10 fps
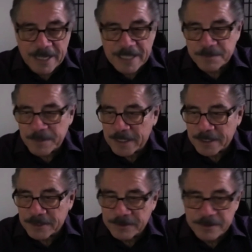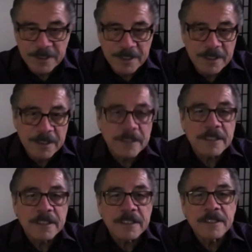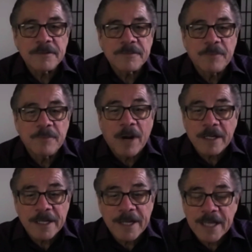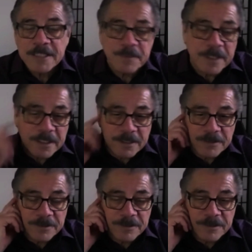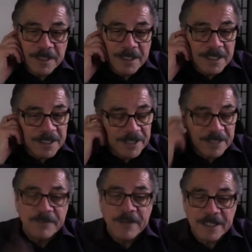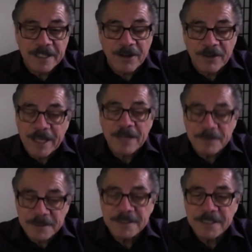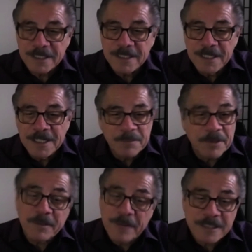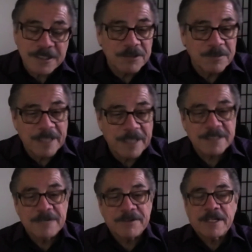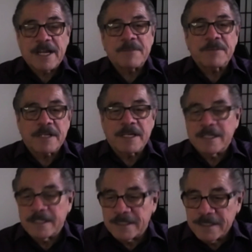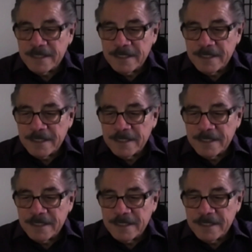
aspect to the marketing aspect to the event and all that was pretty magical, man. It's never going to happen again. And